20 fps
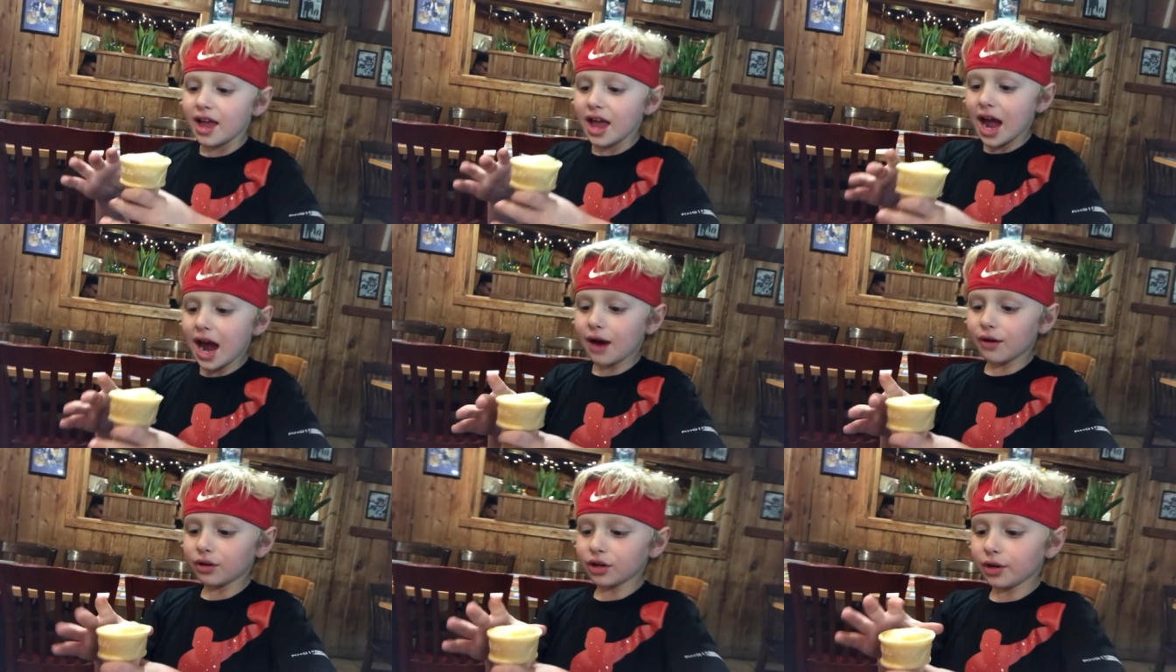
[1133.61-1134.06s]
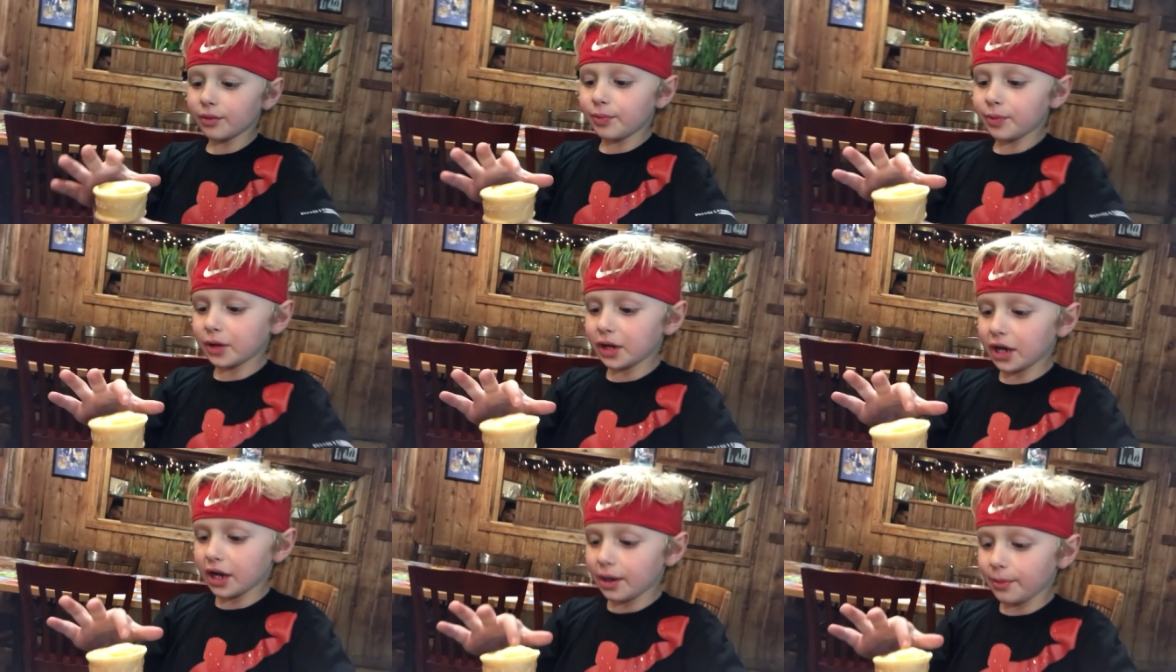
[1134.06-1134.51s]
Tell I want to
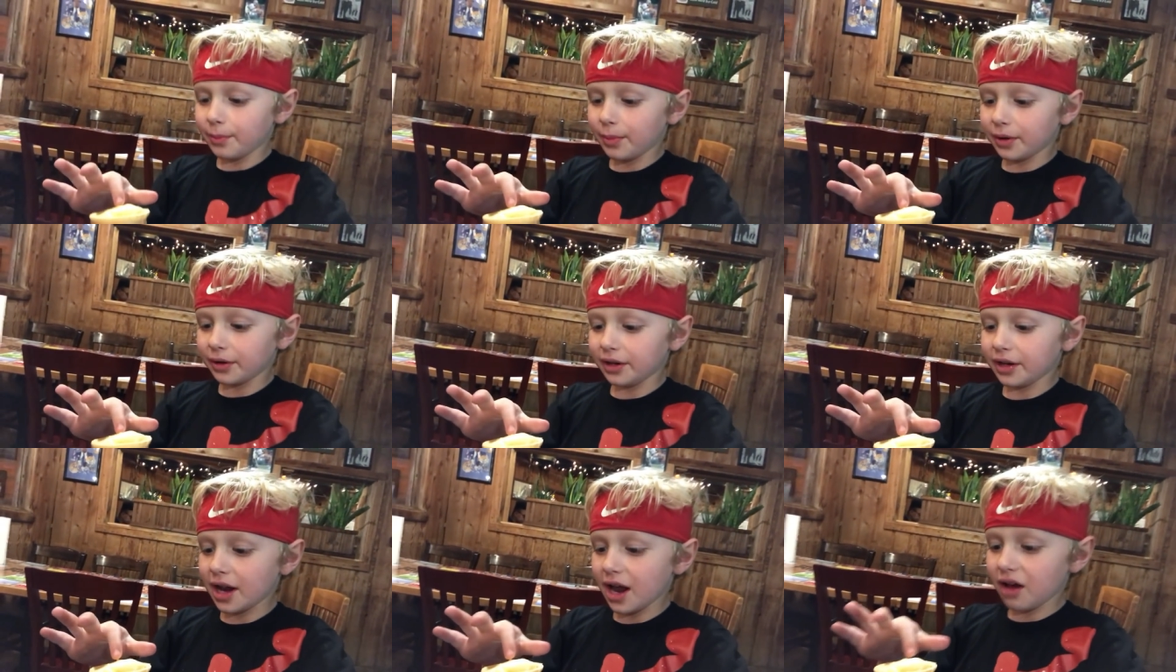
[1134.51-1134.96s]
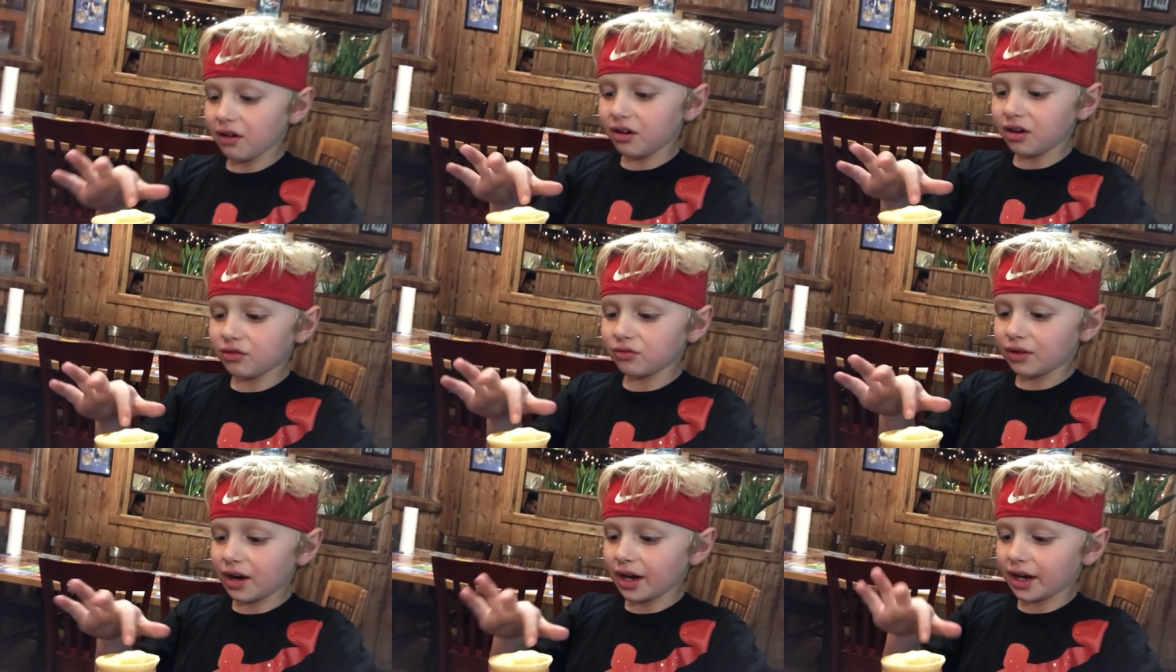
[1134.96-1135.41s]
put a
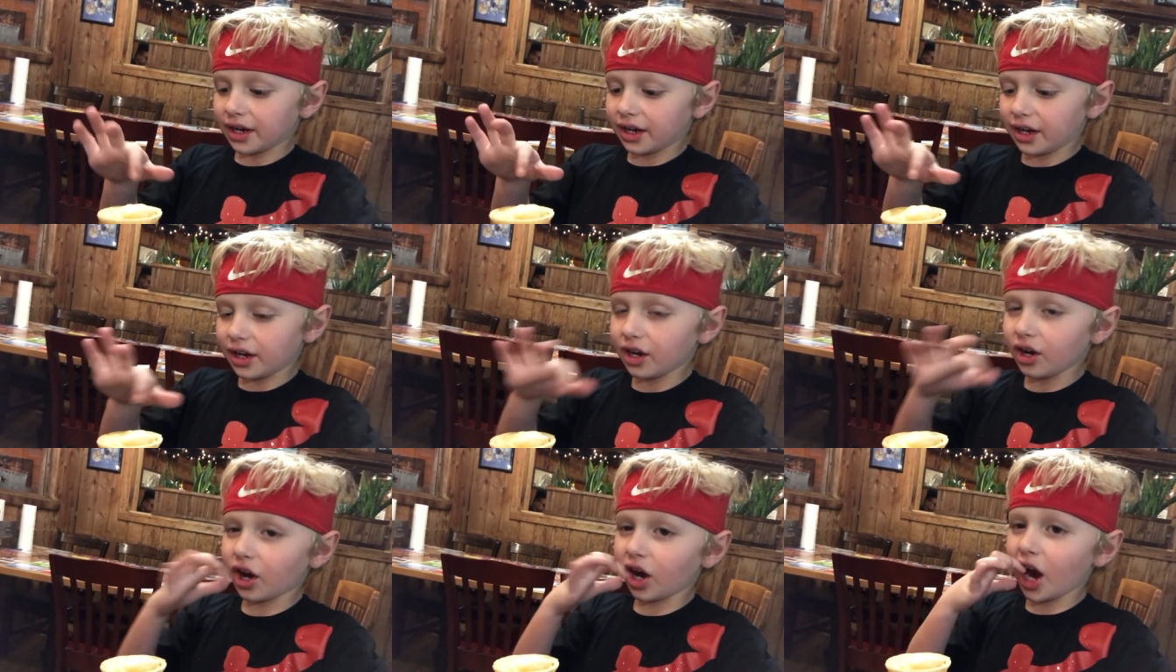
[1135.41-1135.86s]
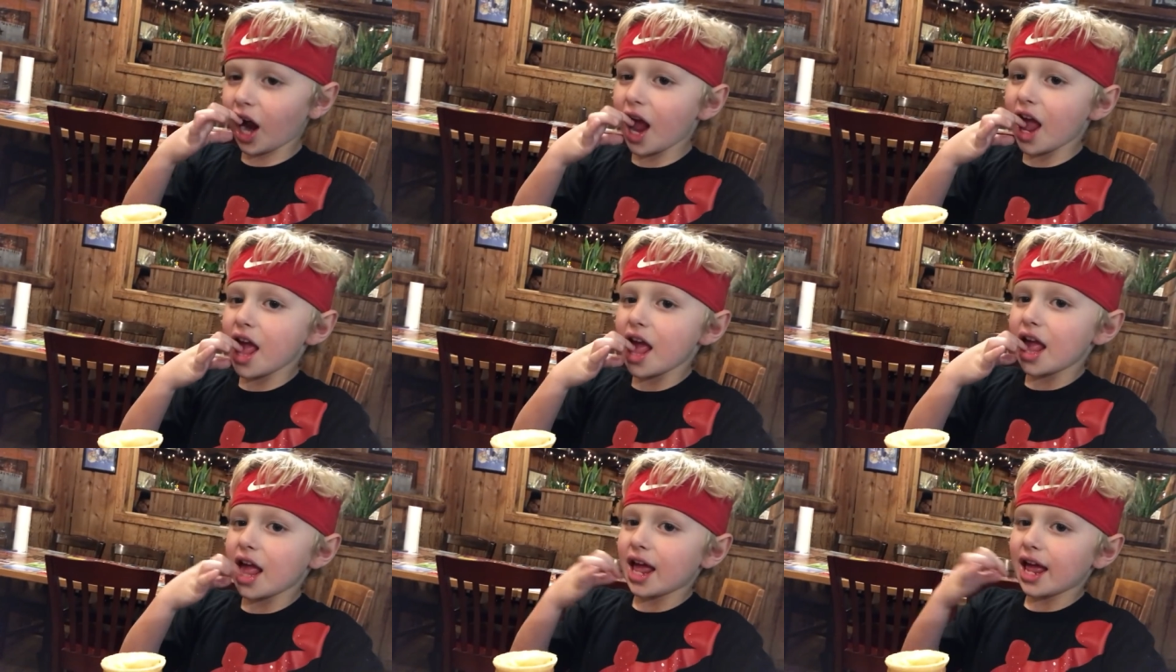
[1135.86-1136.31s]
banana right here
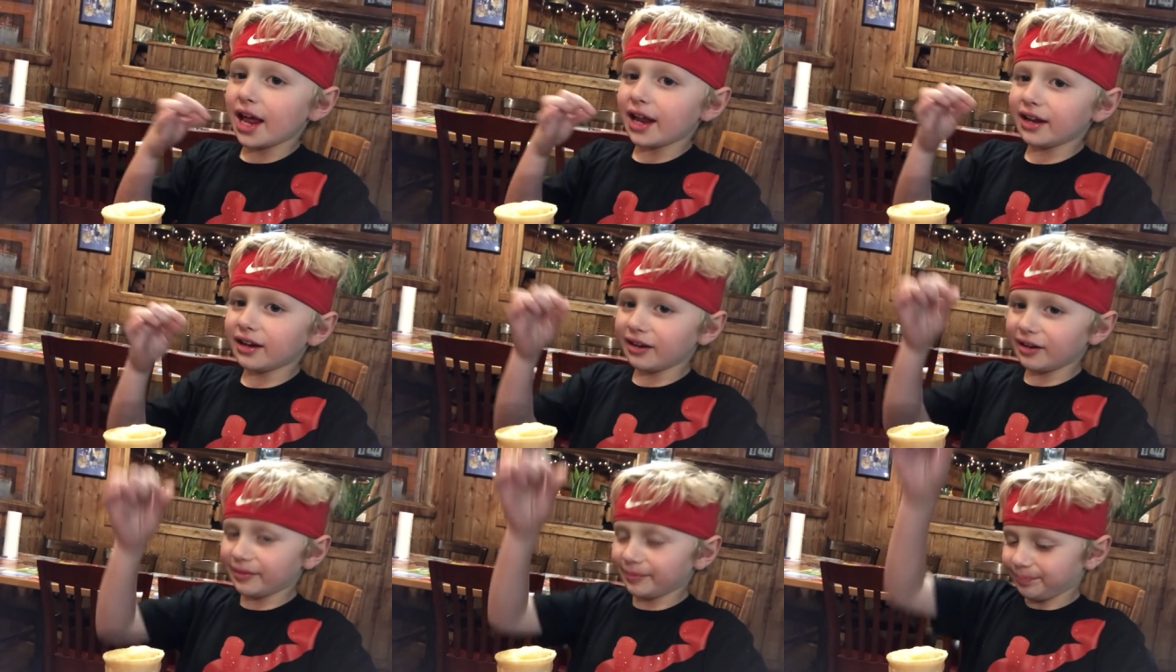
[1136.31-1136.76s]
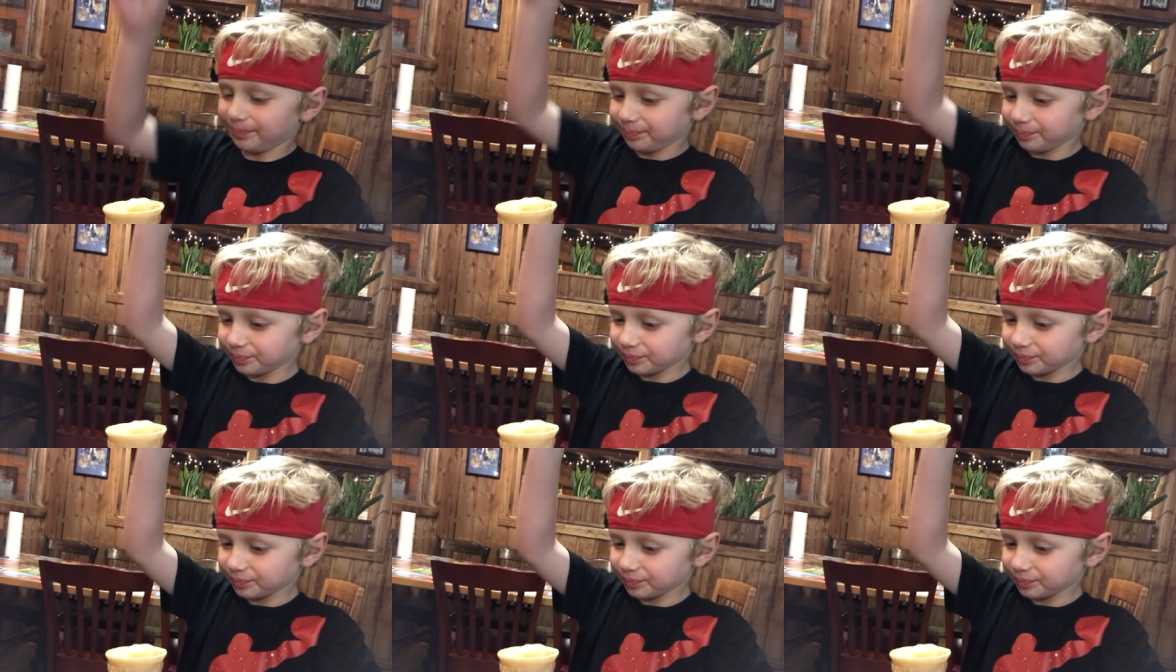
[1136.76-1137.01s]
and then